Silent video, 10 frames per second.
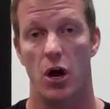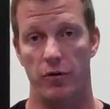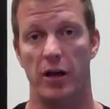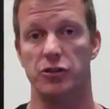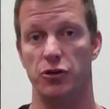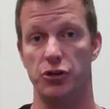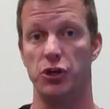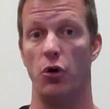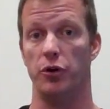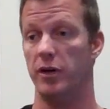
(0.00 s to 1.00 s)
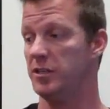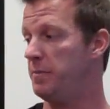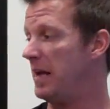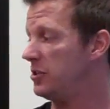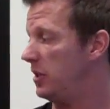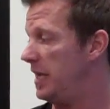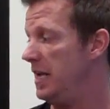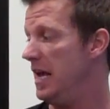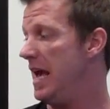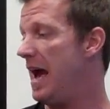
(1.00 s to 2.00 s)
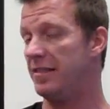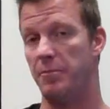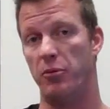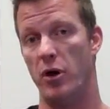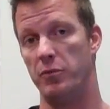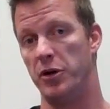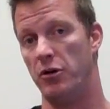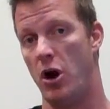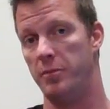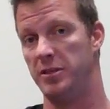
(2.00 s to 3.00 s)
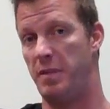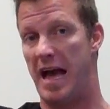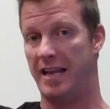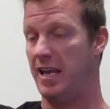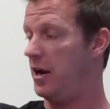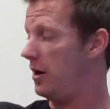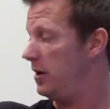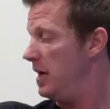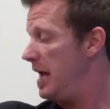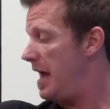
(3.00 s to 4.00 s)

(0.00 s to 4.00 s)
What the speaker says: or else your shoulder, especially at the point where your arm is back here